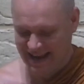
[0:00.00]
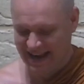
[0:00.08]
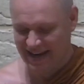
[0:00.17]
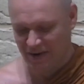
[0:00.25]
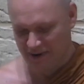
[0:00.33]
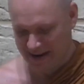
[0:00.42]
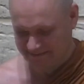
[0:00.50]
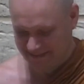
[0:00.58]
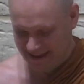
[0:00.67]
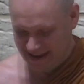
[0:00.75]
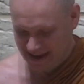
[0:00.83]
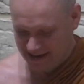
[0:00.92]
Anyway,
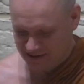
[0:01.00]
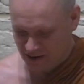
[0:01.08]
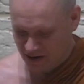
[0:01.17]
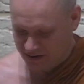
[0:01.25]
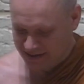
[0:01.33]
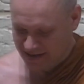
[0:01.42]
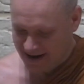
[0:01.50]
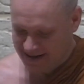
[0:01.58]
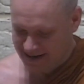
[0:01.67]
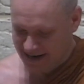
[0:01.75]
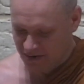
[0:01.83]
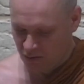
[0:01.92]
so dear
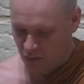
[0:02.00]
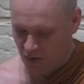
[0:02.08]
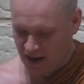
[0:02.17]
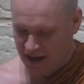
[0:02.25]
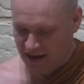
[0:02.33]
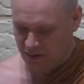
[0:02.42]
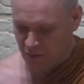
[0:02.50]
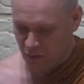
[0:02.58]
Ajahn,